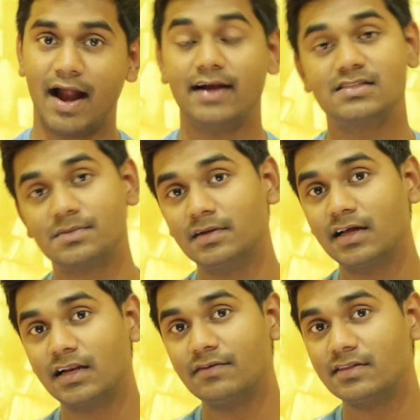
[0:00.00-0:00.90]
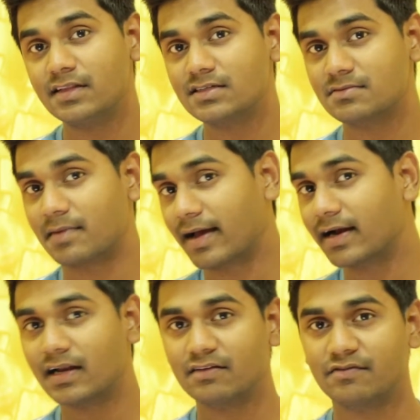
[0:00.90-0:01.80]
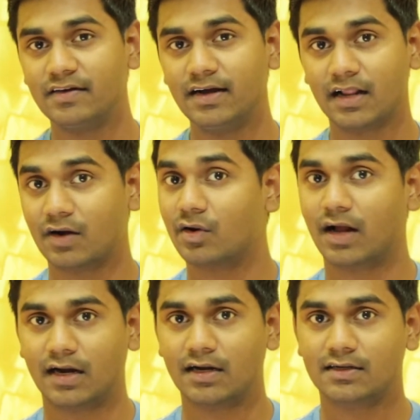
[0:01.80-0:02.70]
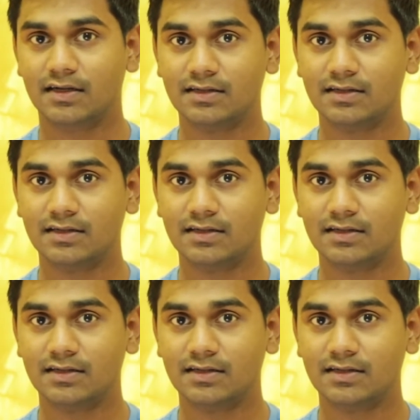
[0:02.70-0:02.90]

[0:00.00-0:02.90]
And similarly, when there is a magnetic field around a conductor,